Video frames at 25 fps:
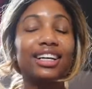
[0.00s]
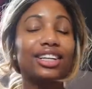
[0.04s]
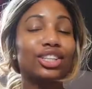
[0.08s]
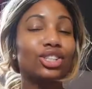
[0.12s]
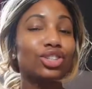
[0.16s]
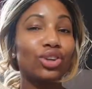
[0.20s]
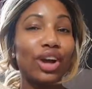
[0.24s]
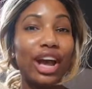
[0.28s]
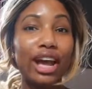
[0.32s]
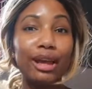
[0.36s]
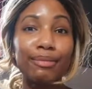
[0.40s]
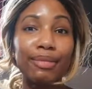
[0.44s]

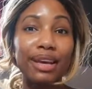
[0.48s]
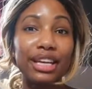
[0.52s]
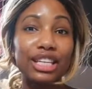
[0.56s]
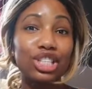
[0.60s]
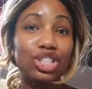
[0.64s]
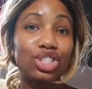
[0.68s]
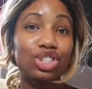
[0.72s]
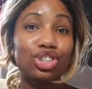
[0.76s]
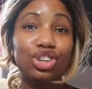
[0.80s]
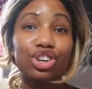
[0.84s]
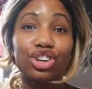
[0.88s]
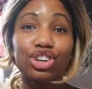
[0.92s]

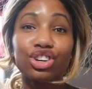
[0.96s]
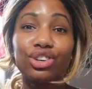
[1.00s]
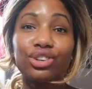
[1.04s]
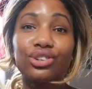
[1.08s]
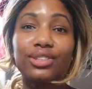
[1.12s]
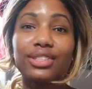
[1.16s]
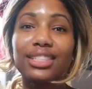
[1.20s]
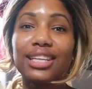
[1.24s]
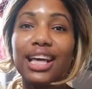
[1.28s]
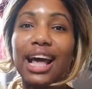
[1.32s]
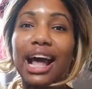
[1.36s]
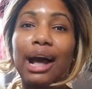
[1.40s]

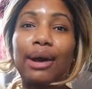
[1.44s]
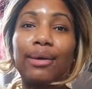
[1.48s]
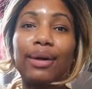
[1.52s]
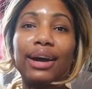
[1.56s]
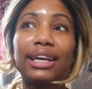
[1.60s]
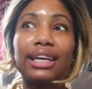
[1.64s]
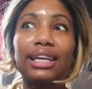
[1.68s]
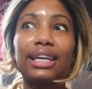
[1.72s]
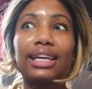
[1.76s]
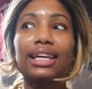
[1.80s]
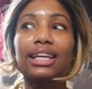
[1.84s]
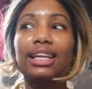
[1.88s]
trimesters, how
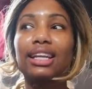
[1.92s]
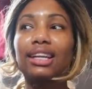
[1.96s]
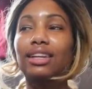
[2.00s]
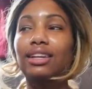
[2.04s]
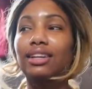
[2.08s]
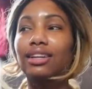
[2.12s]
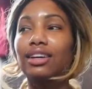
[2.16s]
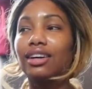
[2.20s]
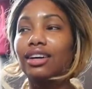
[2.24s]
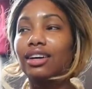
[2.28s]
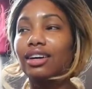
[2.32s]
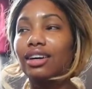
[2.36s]
I
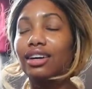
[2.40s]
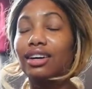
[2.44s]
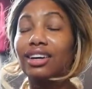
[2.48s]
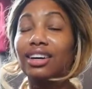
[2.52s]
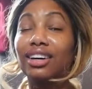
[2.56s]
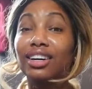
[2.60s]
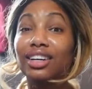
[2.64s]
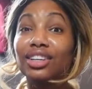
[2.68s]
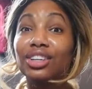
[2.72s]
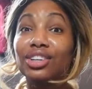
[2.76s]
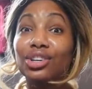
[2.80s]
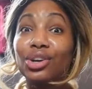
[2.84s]
can,
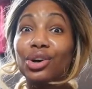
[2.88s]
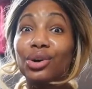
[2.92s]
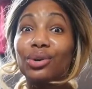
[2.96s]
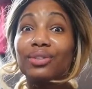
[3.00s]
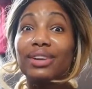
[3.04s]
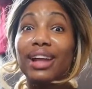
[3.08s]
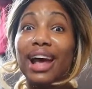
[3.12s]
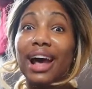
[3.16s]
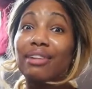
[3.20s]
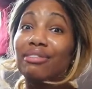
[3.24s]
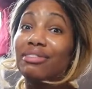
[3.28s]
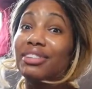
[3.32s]
you know,
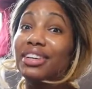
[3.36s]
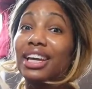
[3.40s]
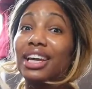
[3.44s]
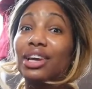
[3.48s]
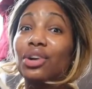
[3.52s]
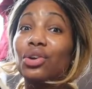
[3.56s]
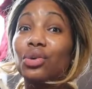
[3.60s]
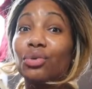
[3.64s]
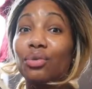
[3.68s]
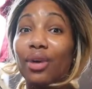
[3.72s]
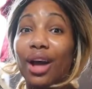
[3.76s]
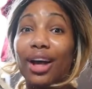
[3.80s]

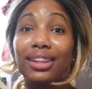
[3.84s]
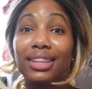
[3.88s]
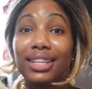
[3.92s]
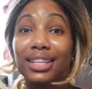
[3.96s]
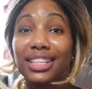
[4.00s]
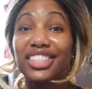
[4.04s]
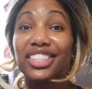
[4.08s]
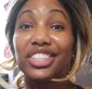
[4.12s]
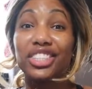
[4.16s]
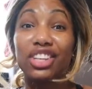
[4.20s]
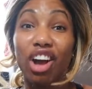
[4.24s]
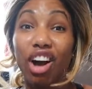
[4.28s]
navigate around
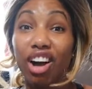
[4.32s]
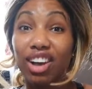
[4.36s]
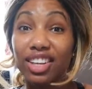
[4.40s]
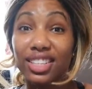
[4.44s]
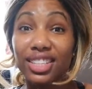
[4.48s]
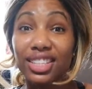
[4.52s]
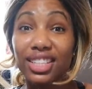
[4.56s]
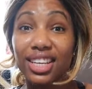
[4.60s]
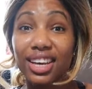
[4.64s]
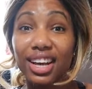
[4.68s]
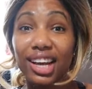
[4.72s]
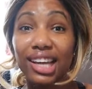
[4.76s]
this
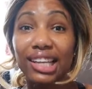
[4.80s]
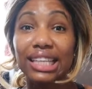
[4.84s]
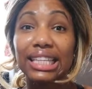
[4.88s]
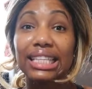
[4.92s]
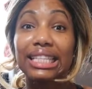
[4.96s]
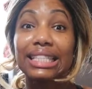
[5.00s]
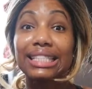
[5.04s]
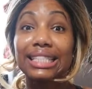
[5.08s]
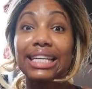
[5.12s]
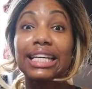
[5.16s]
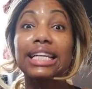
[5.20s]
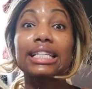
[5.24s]
nausea and
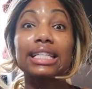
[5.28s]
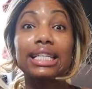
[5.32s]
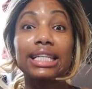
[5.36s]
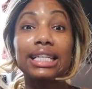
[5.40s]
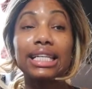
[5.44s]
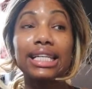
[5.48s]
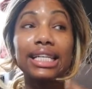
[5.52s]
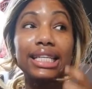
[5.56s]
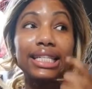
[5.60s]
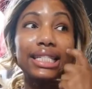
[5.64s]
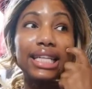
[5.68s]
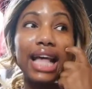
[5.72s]
this
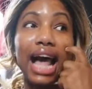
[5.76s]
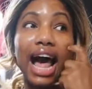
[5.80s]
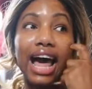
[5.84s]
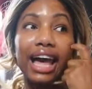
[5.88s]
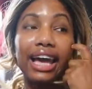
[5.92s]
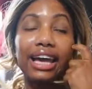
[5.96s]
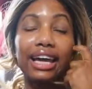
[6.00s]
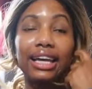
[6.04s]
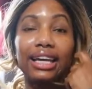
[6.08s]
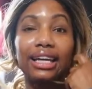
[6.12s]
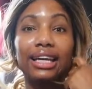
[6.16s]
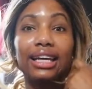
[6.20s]
sickness.
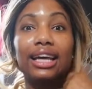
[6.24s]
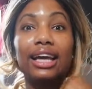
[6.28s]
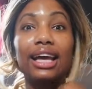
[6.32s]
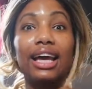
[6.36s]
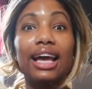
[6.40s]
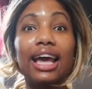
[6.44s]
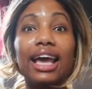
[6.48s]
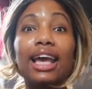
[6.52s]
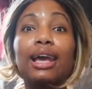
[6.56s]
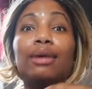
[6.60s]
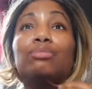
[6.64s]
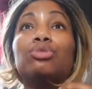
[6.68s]
I
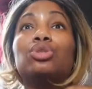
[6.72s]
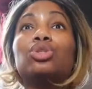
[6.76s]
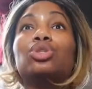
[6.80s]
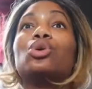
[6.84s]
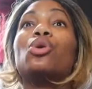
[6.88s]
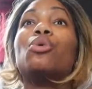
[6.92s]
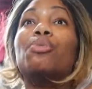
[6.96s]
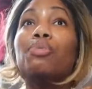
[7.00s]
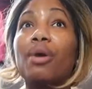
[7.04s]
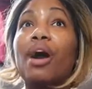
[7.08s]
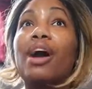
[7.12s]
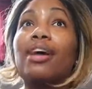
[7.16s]
am
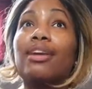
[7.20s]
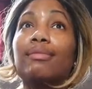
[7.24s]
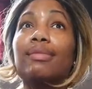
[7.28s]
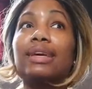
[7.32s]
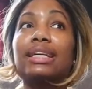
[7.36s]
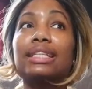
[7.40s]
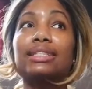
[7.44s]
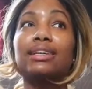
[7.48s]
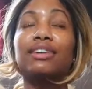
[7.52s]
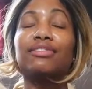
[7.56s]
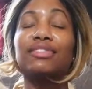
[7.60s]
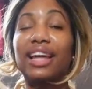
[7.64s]
so proud of
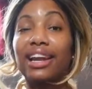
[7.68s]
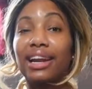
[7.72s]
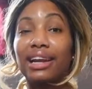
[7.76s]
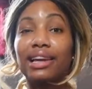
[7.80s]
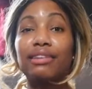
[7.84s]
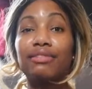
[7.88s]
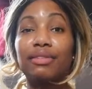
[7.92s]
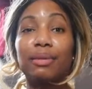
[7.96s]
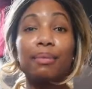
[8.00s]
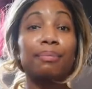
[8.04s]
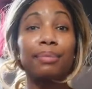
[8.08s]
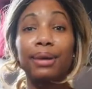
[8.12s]
myself that I
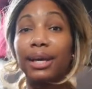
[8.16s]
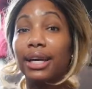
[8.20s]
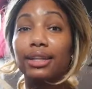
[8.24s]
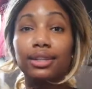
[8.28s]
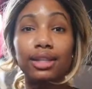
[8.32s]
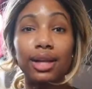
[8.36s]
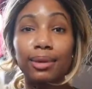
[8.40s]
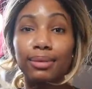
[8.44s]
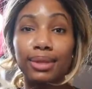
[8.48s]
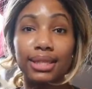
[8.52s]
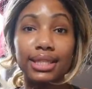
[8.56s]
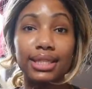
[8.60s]
even
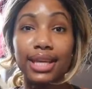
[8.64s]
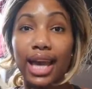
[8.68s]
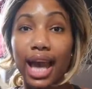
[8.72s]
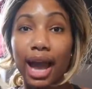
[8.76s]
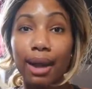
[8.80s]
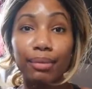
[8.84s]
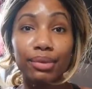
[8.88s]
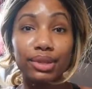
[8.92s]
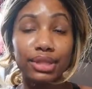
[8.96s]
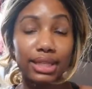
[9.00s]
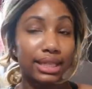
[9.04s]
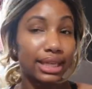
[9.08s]
picked up this
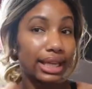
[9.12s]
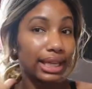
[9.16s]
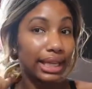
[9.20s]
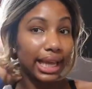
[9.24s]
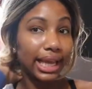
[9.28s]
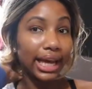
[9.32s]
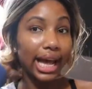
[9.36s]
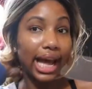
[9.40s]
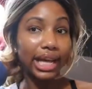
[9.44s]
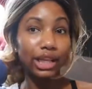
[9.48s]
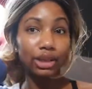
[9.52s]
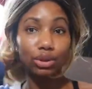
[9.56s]
camera today.
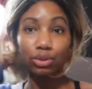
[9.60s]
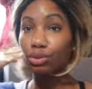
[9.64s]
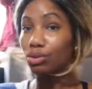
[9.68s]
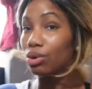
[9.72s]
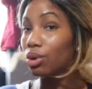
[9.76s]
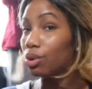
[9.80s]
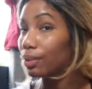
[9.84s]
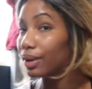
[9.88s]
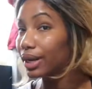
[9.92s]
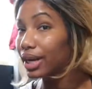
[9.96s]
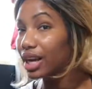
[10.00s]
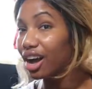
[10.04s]
Like, I
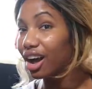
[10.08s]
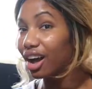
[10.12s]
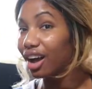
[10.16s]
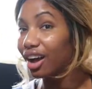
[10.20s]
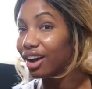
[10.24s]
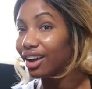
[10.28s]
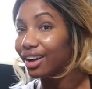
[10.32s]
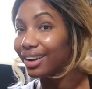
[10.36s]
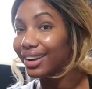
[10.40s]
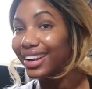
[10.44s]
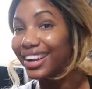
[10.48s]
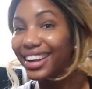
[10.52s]
threw a wig
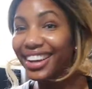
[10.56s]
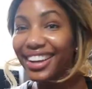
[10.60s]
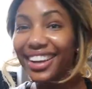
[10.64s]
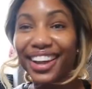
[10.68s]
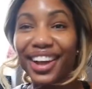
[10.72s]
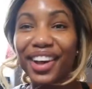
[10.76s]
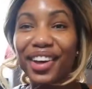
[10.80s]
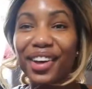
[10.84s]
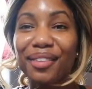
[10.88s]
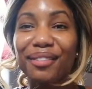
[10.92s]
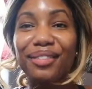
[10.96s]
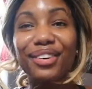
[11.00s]
on,
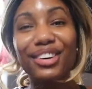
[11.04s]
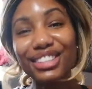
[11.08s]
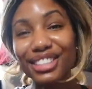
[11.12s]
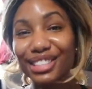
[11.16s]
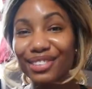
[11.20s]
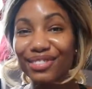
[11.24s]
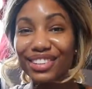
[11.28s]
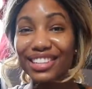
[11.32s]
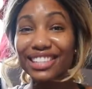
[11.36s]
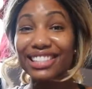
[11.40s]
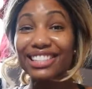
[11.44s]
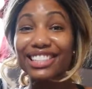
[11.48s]
put
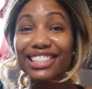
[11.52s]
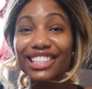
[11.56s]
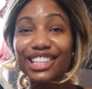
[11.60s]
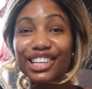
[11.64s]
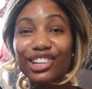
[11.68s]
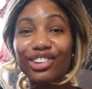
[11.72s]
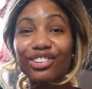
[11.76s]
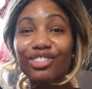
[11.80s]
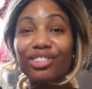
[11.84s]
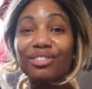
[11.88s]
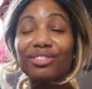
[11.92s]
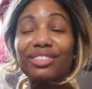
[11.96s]
some
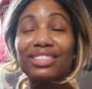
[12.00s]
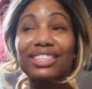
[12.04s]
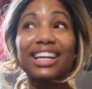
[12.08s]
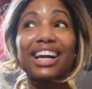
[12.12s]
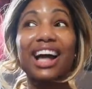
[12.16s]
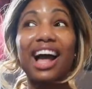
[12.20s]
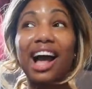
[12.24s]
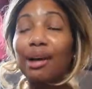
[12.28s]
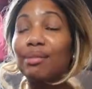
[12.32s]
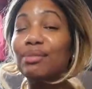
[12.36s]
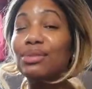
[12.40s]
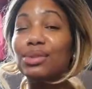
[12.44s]
concealer, and was
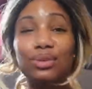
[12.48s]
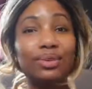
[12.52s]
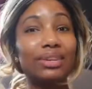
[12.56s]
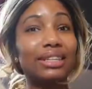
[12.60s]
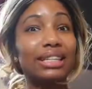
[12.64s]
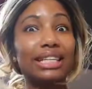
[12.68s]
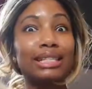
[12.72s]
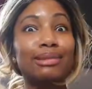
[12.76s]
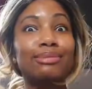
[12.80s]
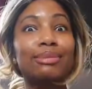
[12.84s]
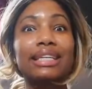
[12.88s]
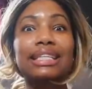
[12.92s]
like, I'm
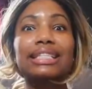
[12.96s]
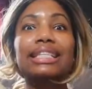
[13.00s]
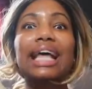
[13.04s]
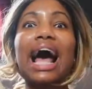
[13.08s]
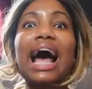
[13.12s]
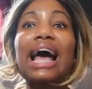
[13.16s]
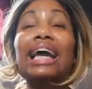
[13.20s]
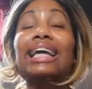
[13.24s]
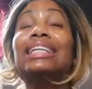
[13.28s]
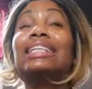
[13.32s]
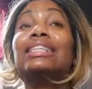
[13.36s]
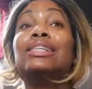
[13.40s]
doing this, because
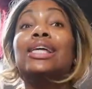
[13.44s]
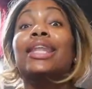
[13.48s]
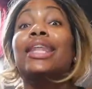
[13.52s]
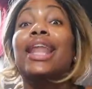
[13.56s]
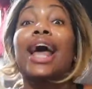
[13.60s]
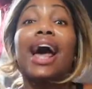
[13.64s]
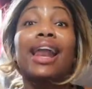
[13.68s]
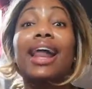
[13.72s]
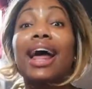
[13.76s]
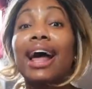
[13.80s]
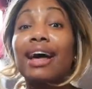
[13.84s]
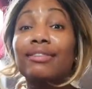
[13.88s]
I did
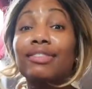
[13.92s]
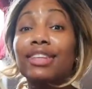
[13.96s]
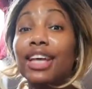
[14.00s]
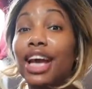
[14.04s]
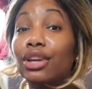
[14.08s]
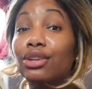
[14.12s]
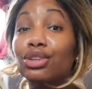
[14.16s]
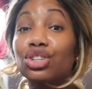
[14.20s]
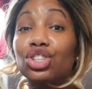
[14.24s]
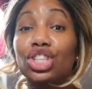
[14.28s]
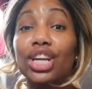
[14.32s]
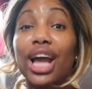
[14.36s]
not have the
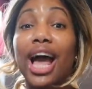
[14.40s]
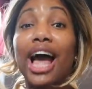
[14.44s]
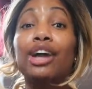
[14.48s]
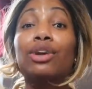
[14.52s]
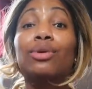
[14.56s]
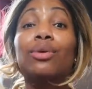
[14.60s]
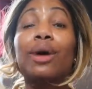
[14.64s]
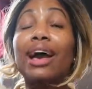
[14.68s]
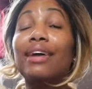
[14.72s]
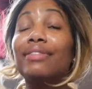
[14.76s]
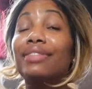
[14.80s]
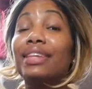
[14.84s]
energy. I
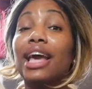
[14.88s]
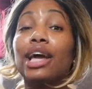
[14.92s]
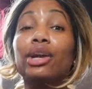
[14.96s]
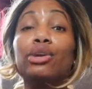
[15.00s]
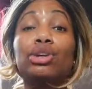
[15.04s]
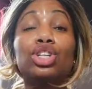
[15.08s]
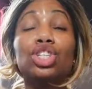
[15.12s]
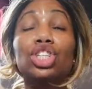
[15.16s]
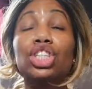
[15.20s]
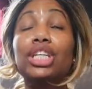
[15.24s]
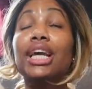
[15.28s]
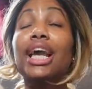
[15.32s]
don't have the
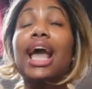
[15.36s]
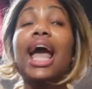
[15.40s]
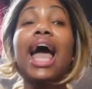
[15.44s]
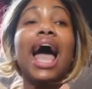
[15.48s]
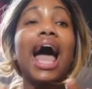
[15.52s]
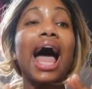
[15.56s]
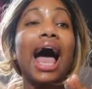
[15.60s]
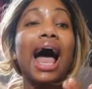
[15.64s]
energy.